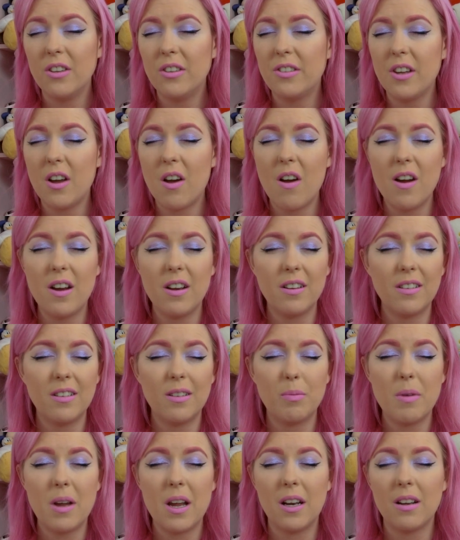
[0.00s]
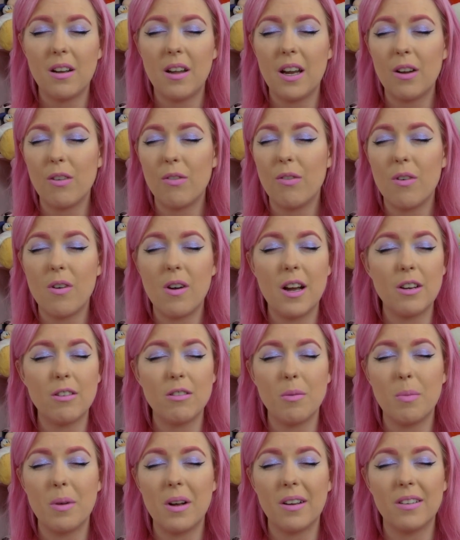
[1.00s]
Don't spend like
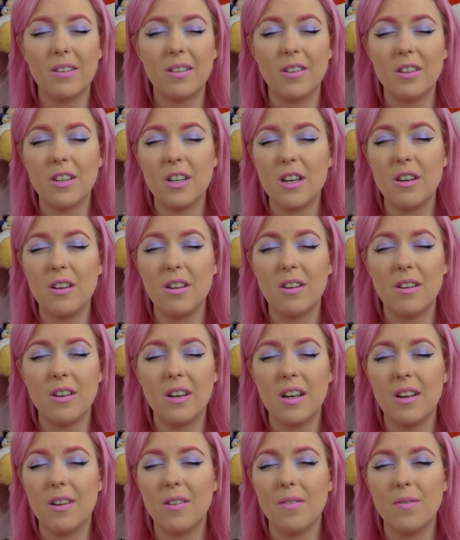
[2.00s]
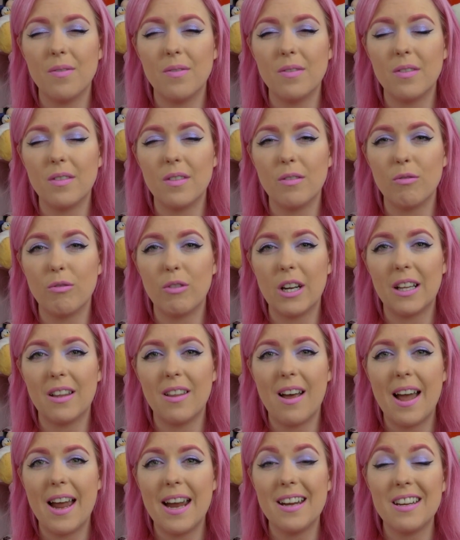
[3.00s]
$400 on a ring
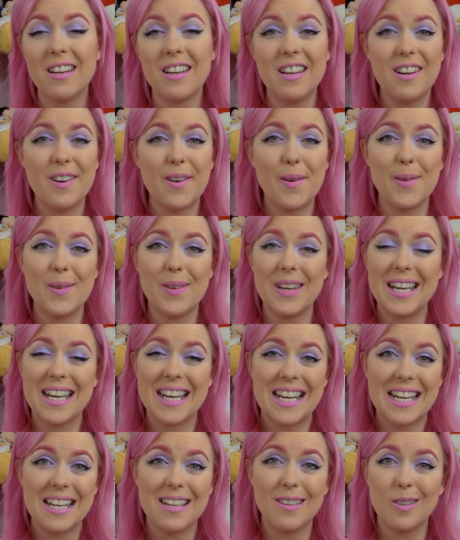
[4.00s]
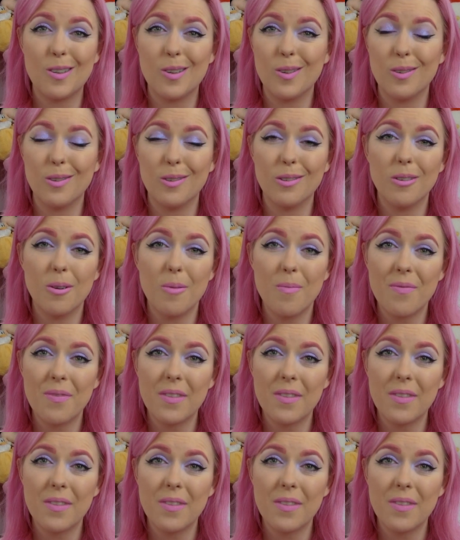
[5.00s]
light. You don't need to.